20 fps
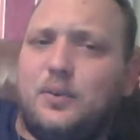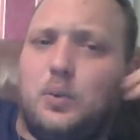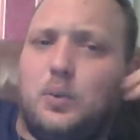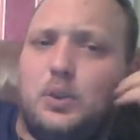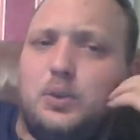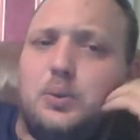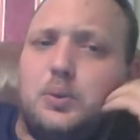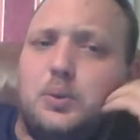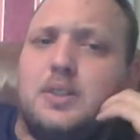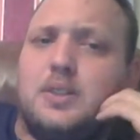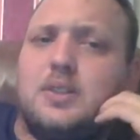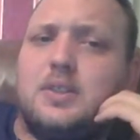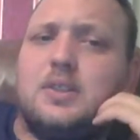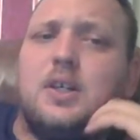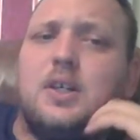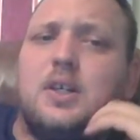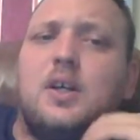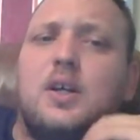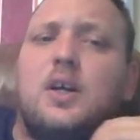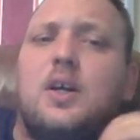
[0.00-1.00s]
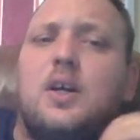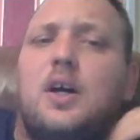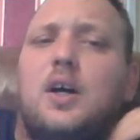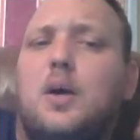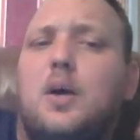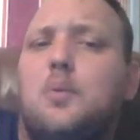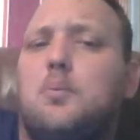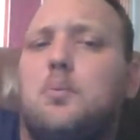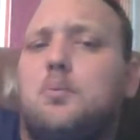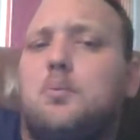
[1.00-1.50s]
which ones.
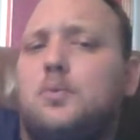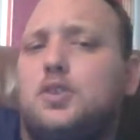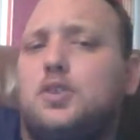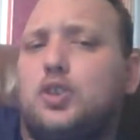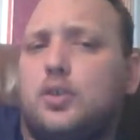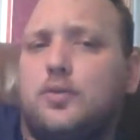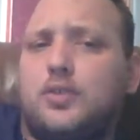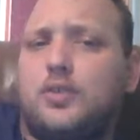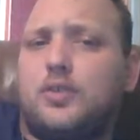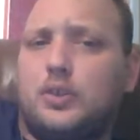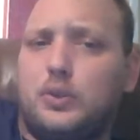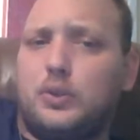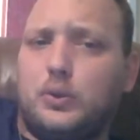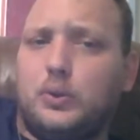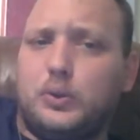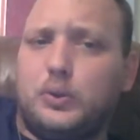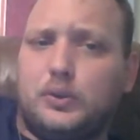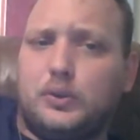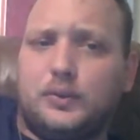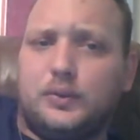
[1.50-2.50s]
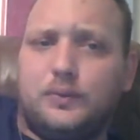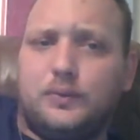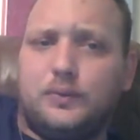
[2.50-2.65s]
I'm sure if you Google,